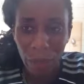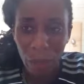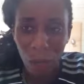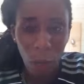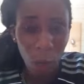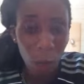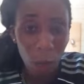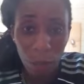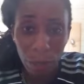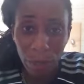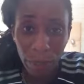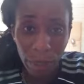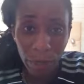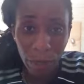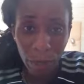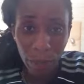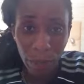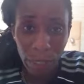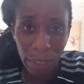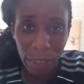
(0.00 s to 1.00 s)
I won't be
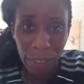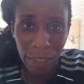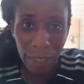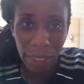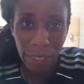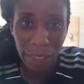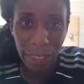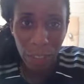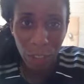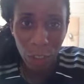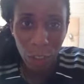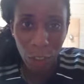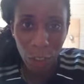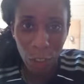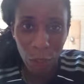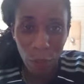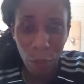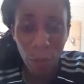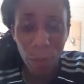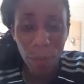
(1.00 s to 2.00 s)
repeating that next
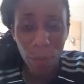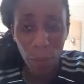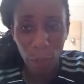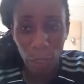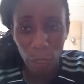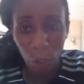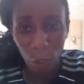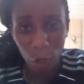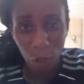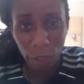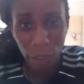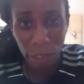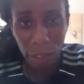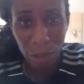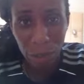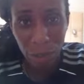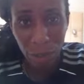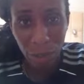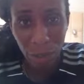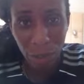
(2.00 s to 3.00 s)
year. I won't be booking
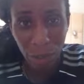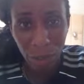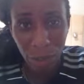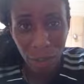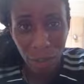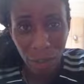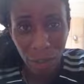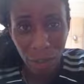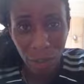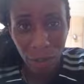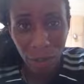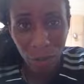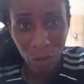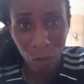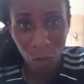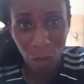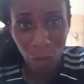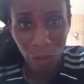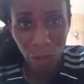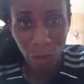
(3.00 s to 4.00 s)
holidays
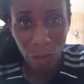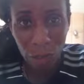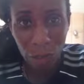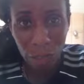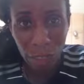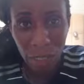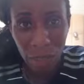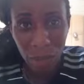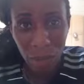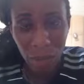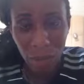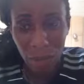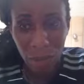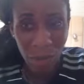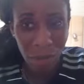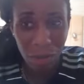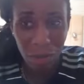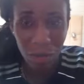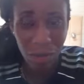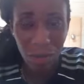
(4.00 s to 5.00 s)
during pre-season
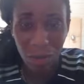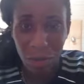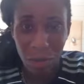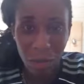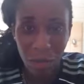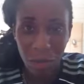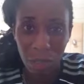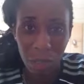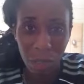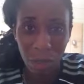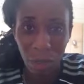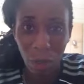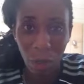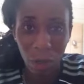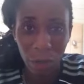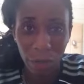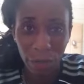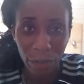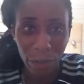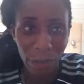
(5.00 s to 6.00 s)
because it's
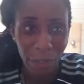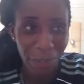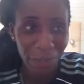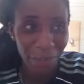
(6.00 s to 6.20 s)
daft.